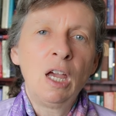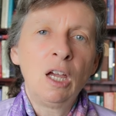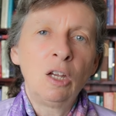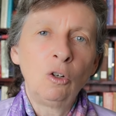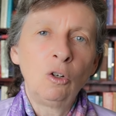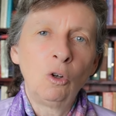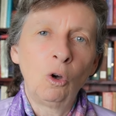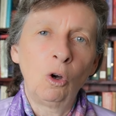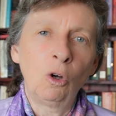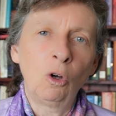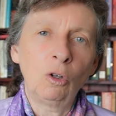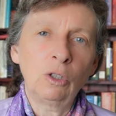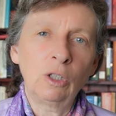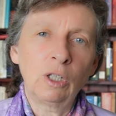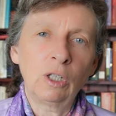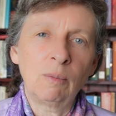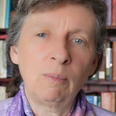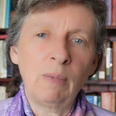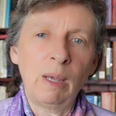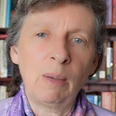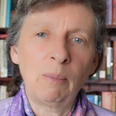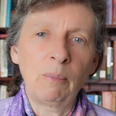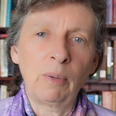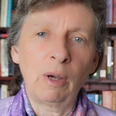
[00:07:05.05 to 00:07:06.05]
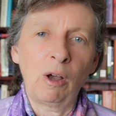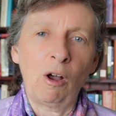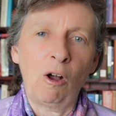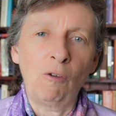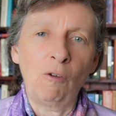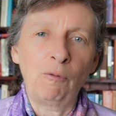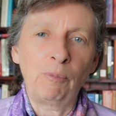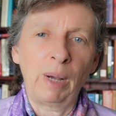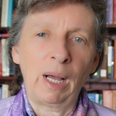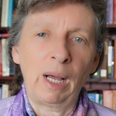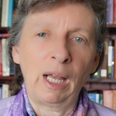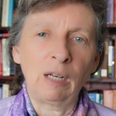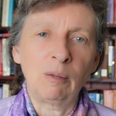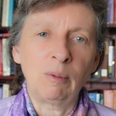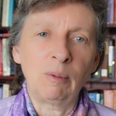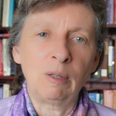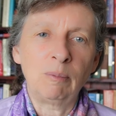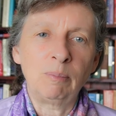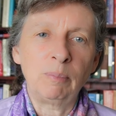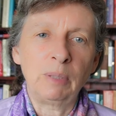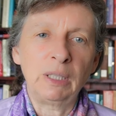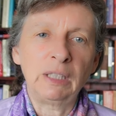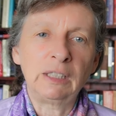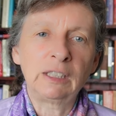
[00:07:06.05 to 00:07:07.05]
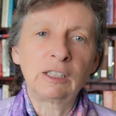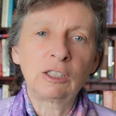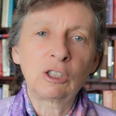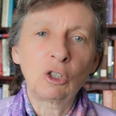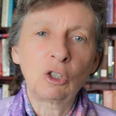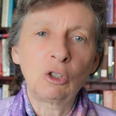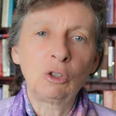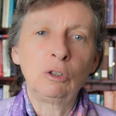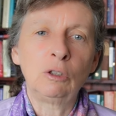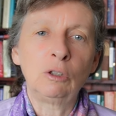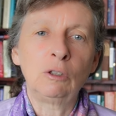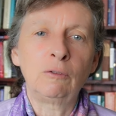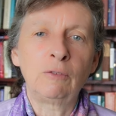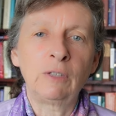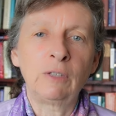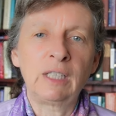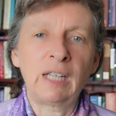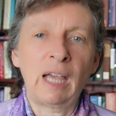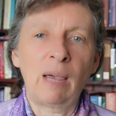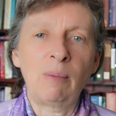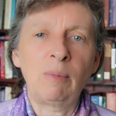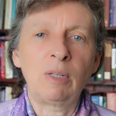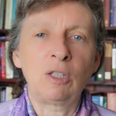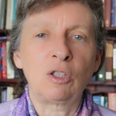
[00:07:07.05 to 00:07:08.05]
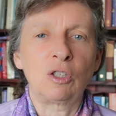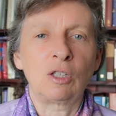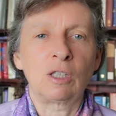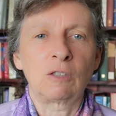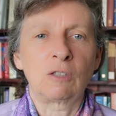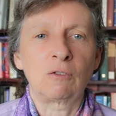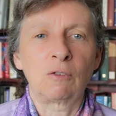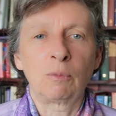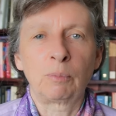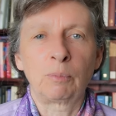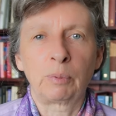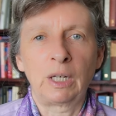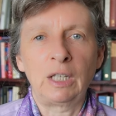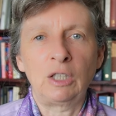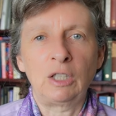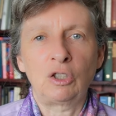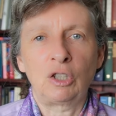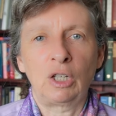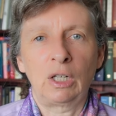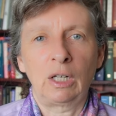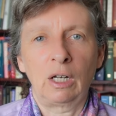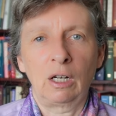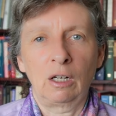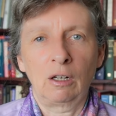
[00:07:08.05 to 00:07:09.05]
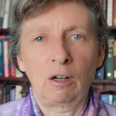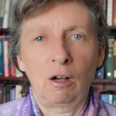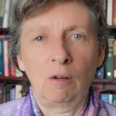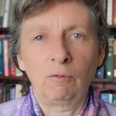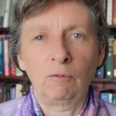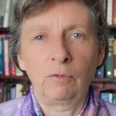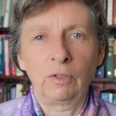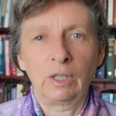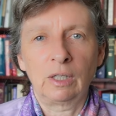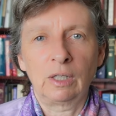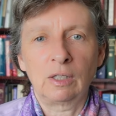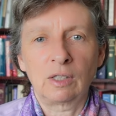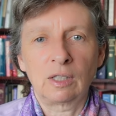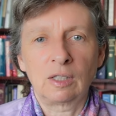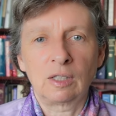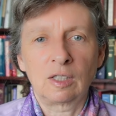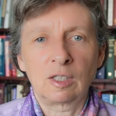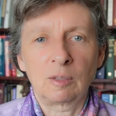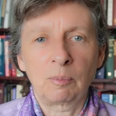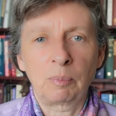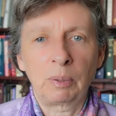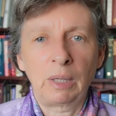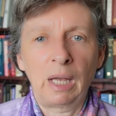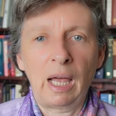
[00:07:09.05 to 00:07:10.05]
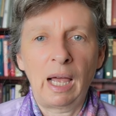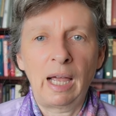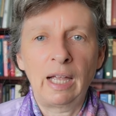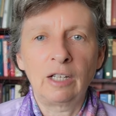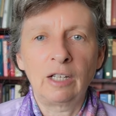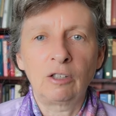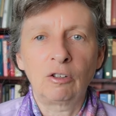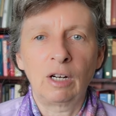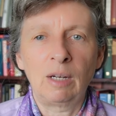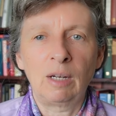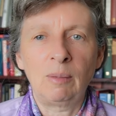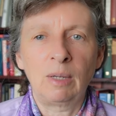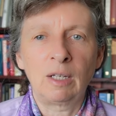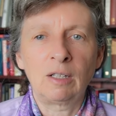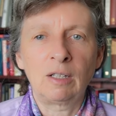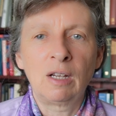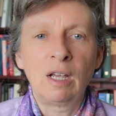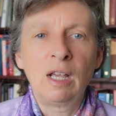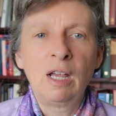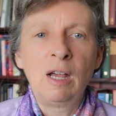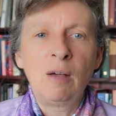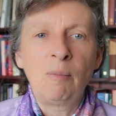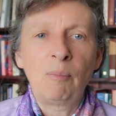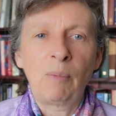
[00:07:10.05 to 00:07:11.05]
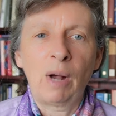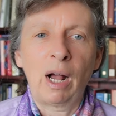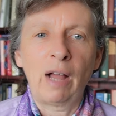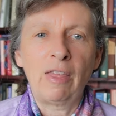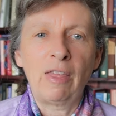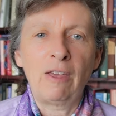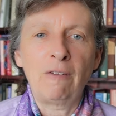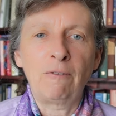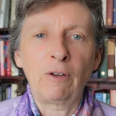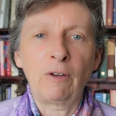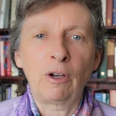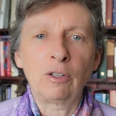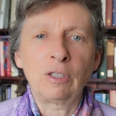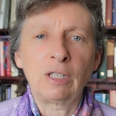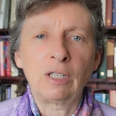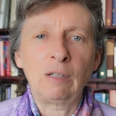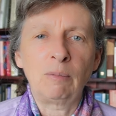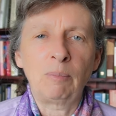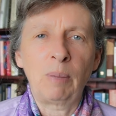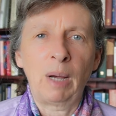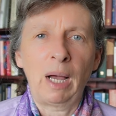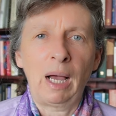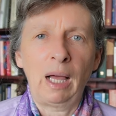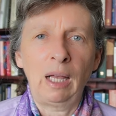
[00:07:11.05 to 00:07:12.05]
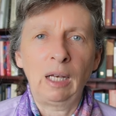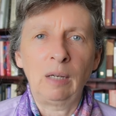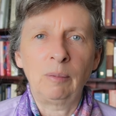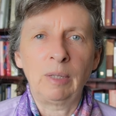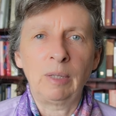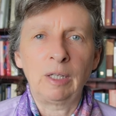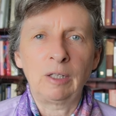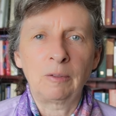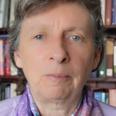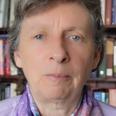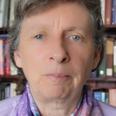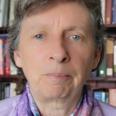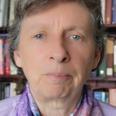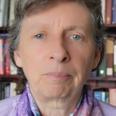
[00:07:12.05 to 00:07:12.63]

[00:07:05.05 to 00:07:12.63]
Nor could a member of Parliament be sued for damages for breaching a confidence and supply agreement by their vote in Parliament.